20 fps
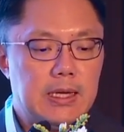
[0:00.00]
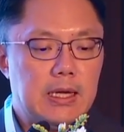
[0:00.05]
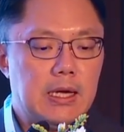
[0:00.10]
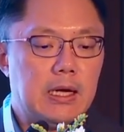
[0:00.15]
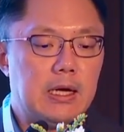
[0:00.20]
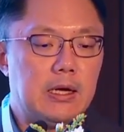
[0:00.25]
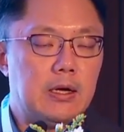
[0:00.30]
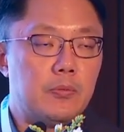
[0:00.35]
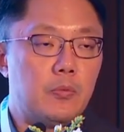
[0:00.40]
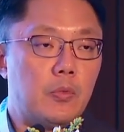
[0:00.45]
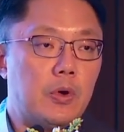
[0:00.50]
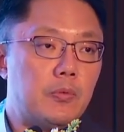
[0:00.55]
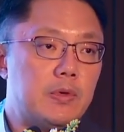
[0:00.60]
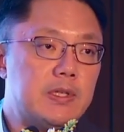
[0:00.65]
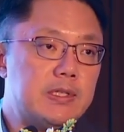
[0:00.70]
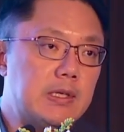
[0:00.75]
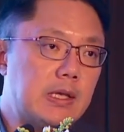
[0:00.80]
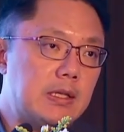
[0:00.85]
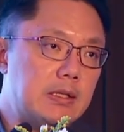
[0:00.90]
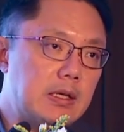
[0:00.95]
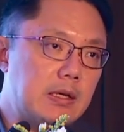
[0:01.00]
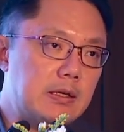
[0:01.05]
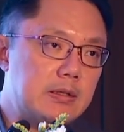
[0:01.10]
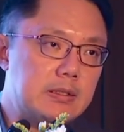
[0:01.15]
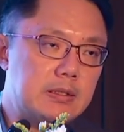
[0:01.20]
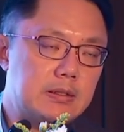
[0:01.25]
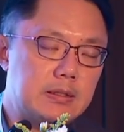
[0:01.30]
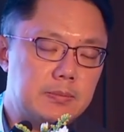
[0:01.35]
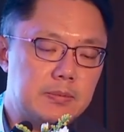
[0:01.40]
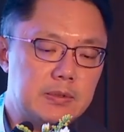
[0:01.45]
When we send
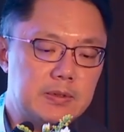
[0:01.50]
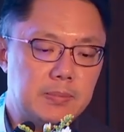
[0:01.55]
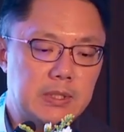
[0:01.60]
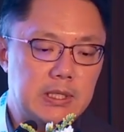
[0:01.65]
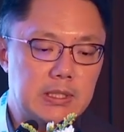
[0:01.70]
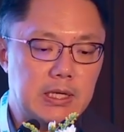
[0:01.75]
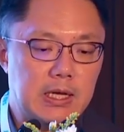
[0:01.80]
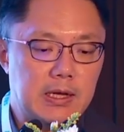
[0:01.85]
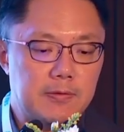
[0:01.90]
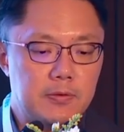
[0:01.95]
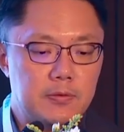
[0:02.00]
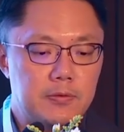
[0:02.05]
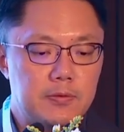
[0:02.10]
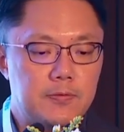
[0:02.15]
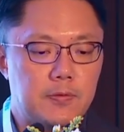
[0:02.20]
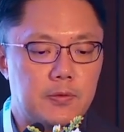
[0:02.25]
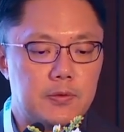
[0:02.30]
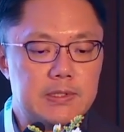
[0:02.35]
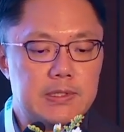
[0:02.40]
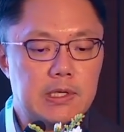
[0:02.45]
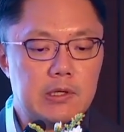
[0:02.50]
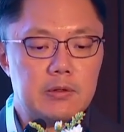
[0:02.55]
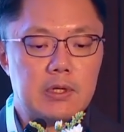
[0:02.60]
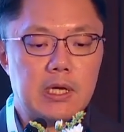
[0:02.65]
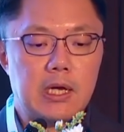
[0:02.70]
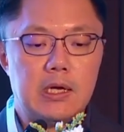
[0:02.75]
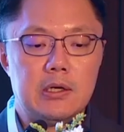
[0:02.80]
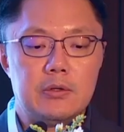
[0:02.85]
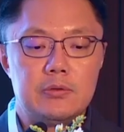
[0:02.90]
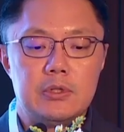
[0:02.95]
the PD effluent for cell
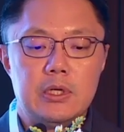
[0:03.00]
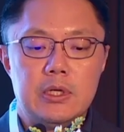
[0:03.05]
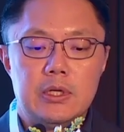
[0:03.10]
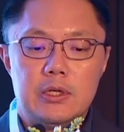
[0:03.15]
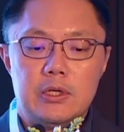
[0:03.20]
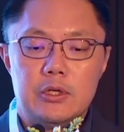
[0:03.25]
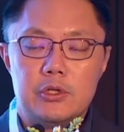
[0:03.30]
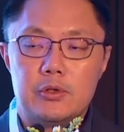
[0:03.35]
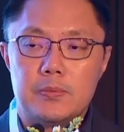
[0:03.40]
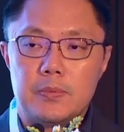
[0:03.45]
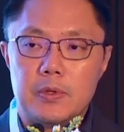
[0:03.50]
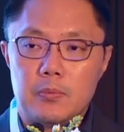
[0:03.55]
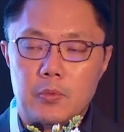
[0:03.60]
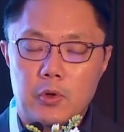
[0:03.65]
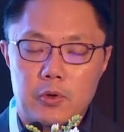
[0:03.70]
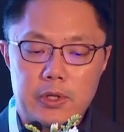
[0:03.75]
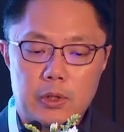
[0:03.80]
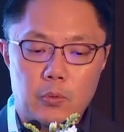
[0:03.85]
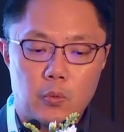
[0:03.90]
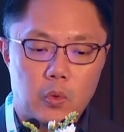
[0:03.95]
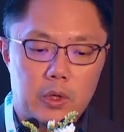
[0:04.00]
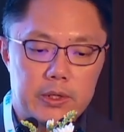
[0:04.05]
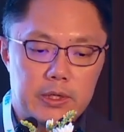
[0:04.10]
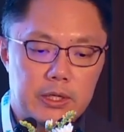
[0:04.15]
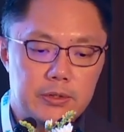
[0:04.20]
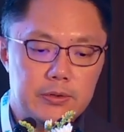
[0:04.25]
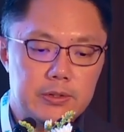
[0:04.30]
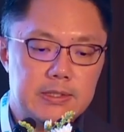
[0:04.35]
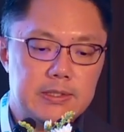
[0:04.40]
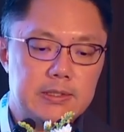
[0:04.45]
count, it should be more than
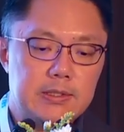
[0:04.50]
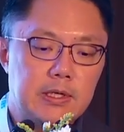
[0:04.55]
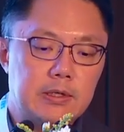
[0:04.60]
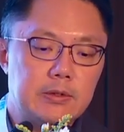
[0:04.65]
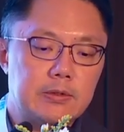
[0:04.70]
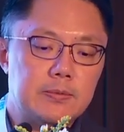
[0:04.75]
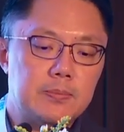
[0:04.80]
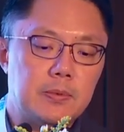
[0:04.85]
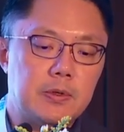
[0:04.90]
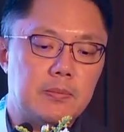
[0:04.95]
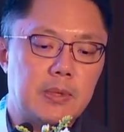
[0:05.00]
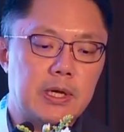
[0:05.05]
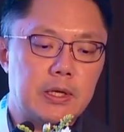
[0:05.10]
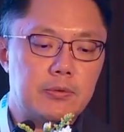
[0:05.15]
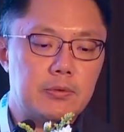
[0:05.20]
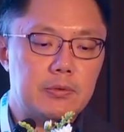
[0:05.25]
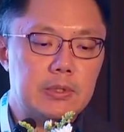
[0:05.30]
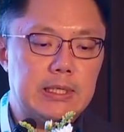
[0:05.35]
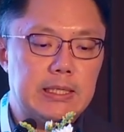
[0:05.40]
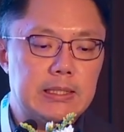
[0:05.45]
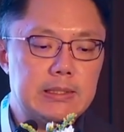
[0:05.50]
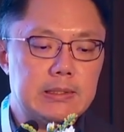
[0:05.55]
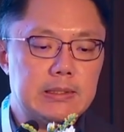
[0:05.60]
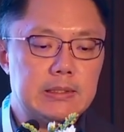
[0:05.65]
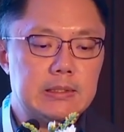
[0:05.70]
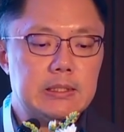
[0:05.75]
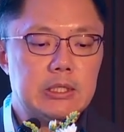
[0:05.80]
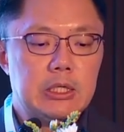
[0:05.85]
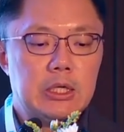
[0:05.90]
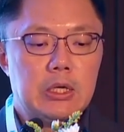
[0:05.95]
100 cells per
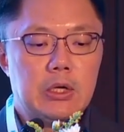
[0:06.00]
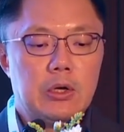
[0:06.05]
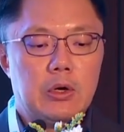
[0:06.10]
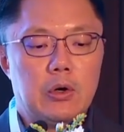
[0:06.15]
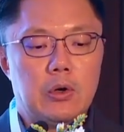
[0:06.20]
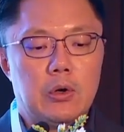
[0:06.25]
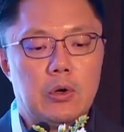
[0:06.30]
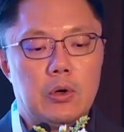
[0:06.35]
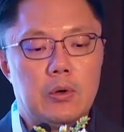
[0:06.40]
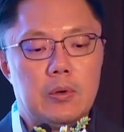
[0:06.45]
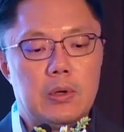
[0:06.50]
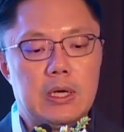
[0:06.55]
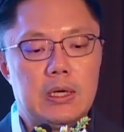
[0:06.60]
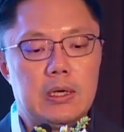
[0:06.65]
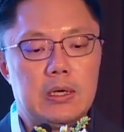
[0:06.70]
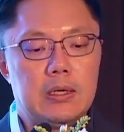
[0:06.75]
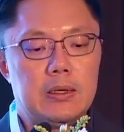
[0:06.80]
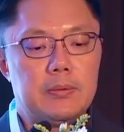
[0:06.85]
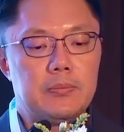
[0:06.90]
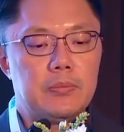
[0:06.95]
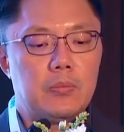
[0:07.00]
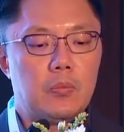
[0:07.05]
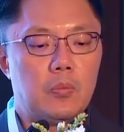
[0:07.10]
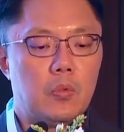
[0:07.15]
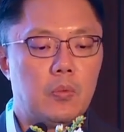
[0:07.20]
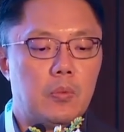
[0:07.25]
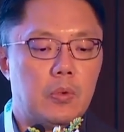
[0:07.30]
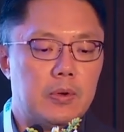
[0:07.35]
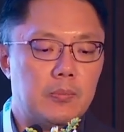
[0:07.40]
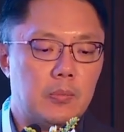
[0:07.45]
microliter or
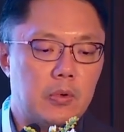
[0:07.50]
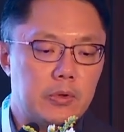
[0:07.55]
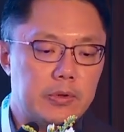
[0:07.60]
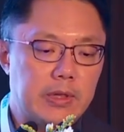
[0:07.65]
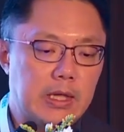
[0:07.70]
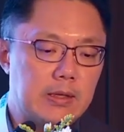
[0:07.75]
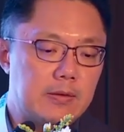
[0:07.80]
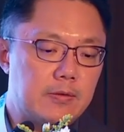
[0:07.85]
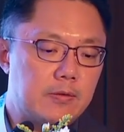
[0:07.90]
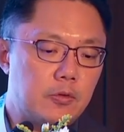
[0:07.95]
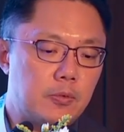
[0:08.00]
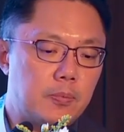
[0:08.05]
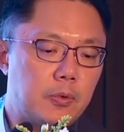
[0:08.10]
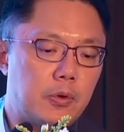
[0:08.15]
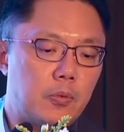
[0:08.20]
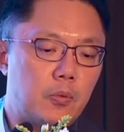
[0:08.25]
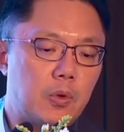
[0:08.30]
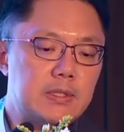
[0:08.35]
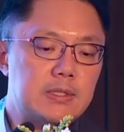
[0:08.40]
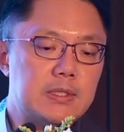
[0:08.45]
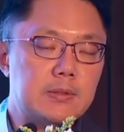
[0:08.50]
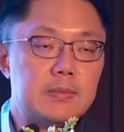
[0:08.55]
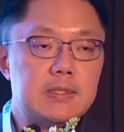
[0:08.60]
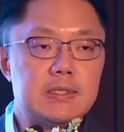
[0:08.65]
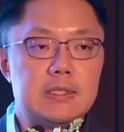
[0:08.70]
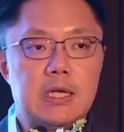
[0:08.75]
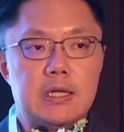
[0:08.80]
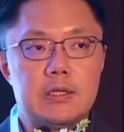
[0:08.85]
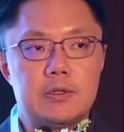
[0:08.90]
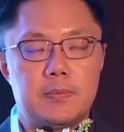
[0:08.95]
more than 0.1 times
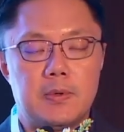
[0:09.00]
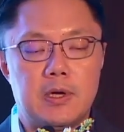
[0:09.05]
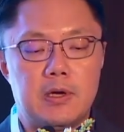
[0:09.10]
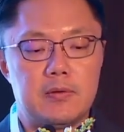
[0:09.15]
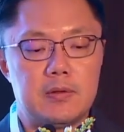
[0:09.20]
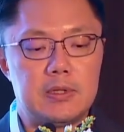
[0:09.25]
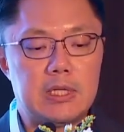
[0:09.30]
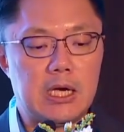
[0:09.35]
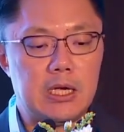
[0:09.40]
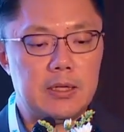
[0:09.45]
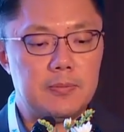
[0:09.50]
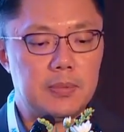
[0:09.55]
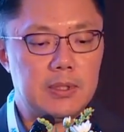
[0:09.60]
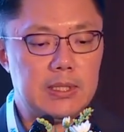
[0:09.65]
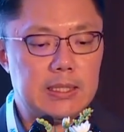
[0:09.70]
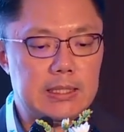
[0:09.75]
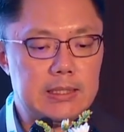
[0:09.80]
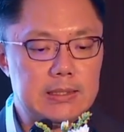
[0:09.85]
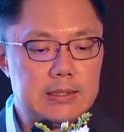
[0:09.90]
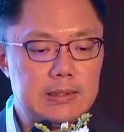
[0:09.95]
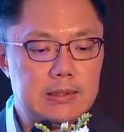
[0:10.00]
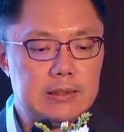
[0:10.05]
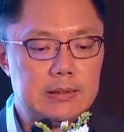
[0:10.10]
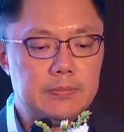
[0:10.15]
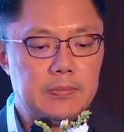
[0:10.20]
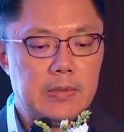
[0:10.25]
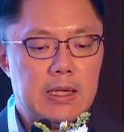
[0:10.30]
10 to the power 9 per liter.